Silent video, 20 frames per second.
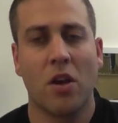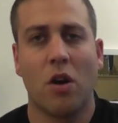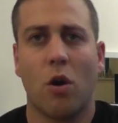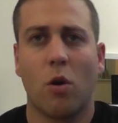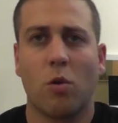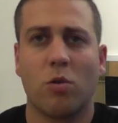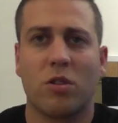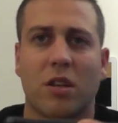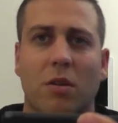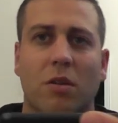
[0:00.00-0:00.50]

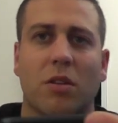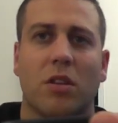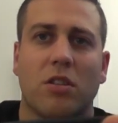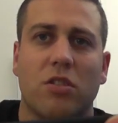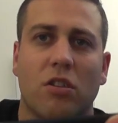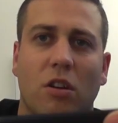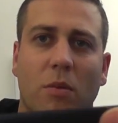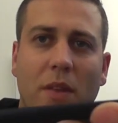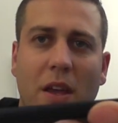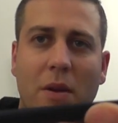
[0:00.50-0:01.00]
Also on the
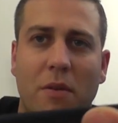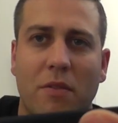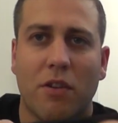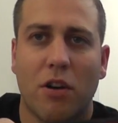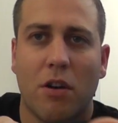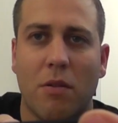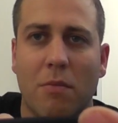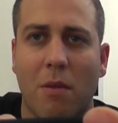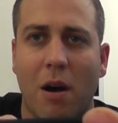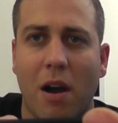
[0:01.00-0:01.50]
top there, we've
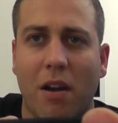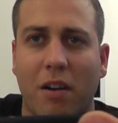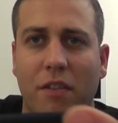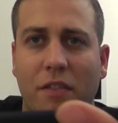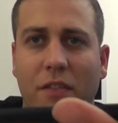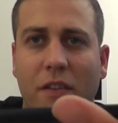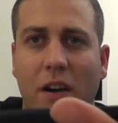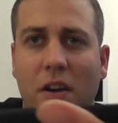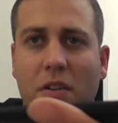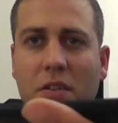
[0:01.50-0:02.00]
got a
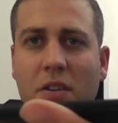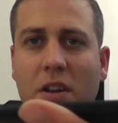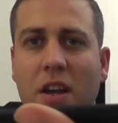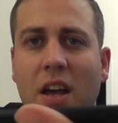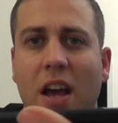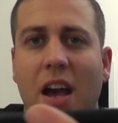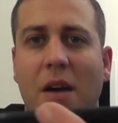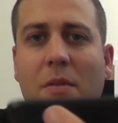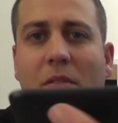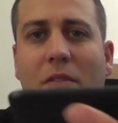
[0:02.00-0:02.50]
microphone,
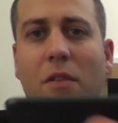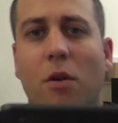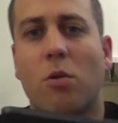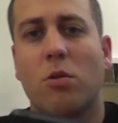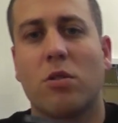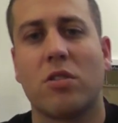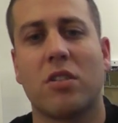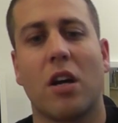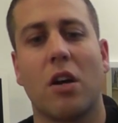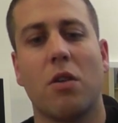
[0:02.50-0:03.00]
and we've
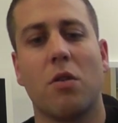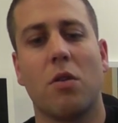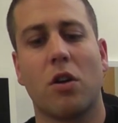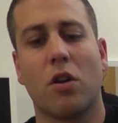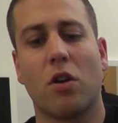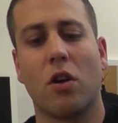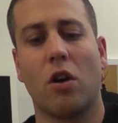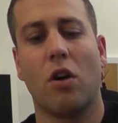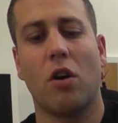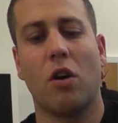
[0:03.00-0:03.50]
also
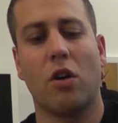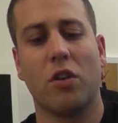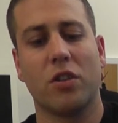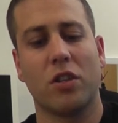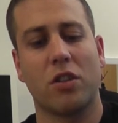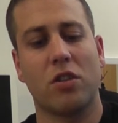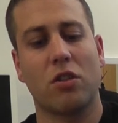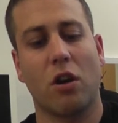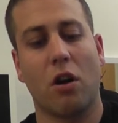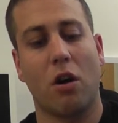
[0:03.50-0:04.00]
got on
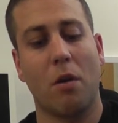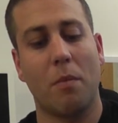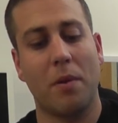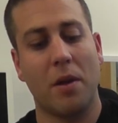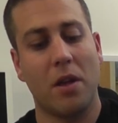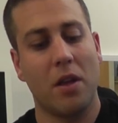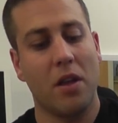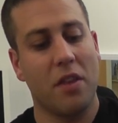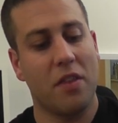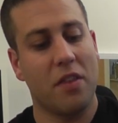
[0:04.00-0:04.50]
the top
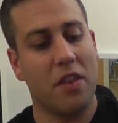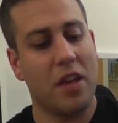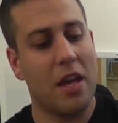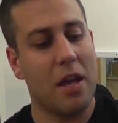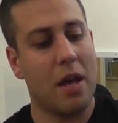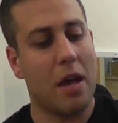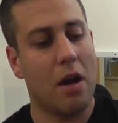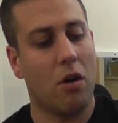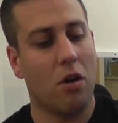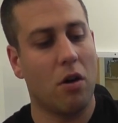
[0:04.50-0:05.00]

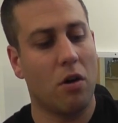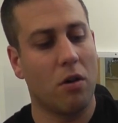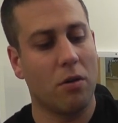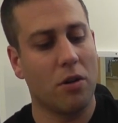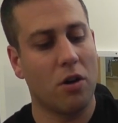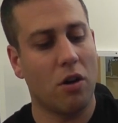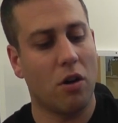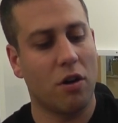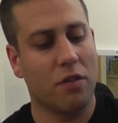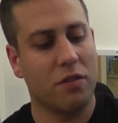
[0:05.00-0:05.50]
the
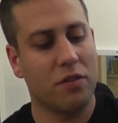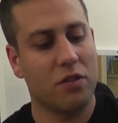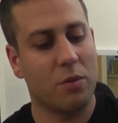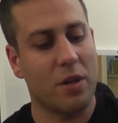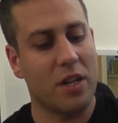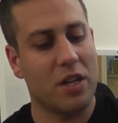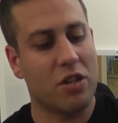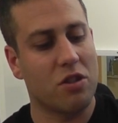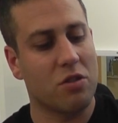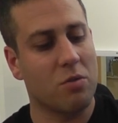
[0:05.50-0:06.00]
on off
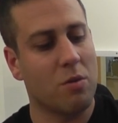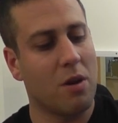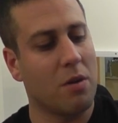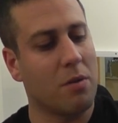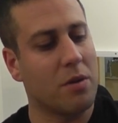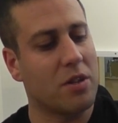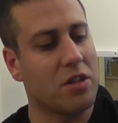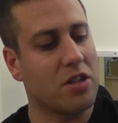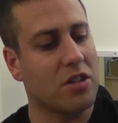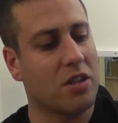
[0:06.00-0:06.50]
switch as
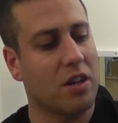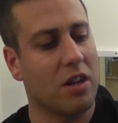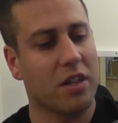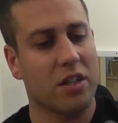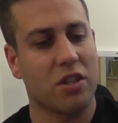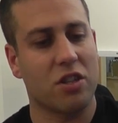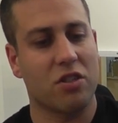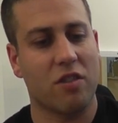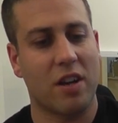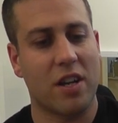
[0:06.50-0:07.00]
well, which is
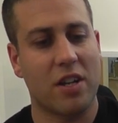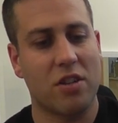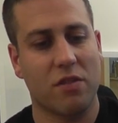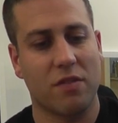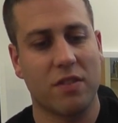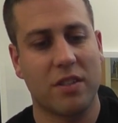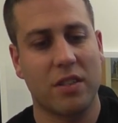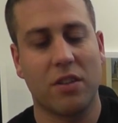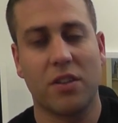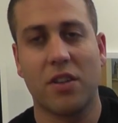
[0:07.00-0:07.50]
kind of strange.
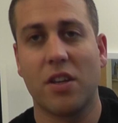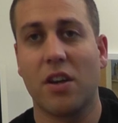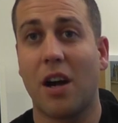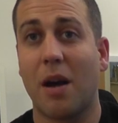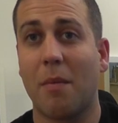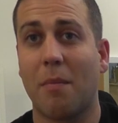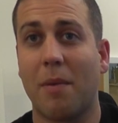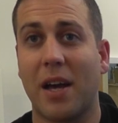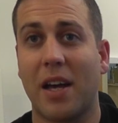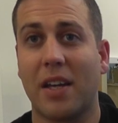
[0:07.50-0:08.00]
Obviously on the
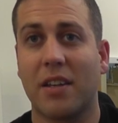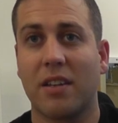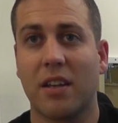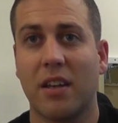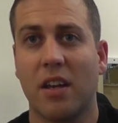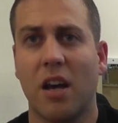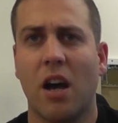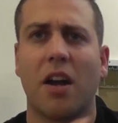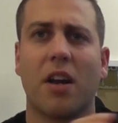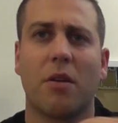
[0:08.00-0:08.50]
iPad,
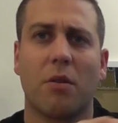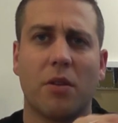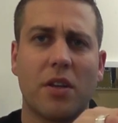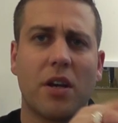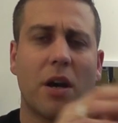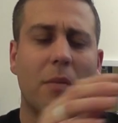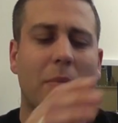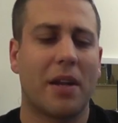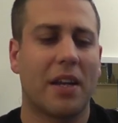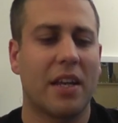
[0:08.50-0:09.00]
and on
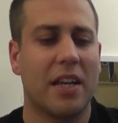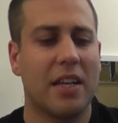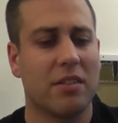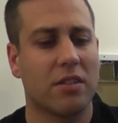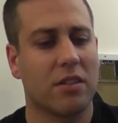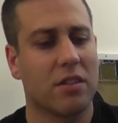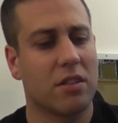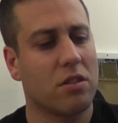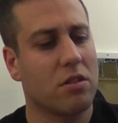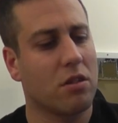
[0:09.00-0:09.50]
the iPad it
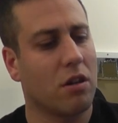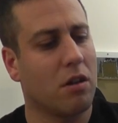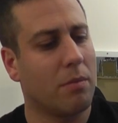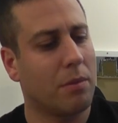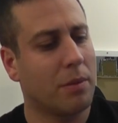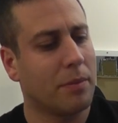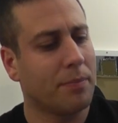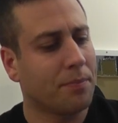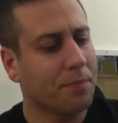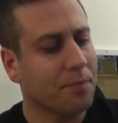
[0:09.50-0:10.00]
is on the top.